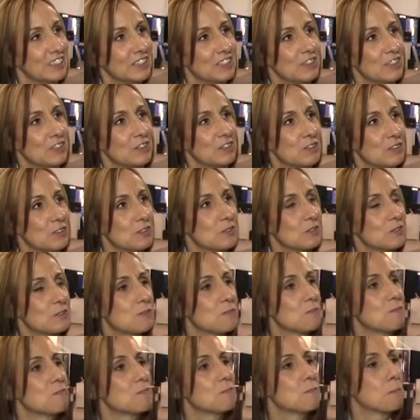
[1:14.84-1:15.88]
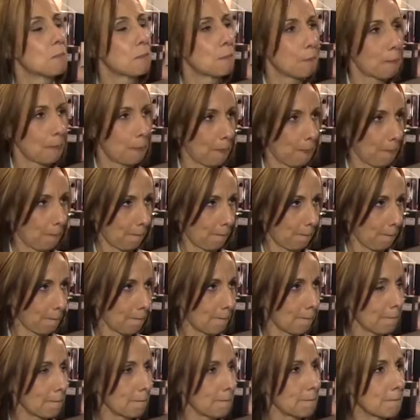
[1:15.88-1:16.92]

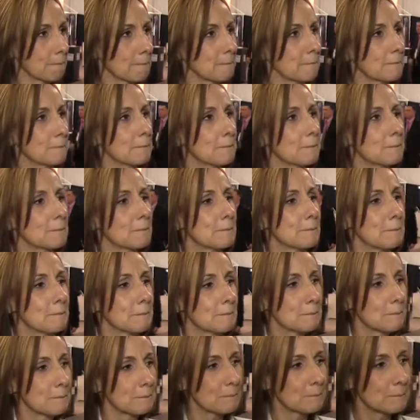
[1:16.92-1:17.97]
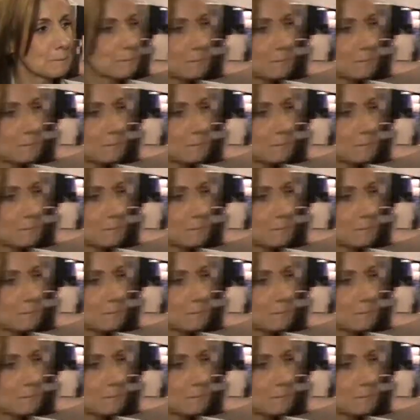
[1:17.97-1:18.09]
[no speech]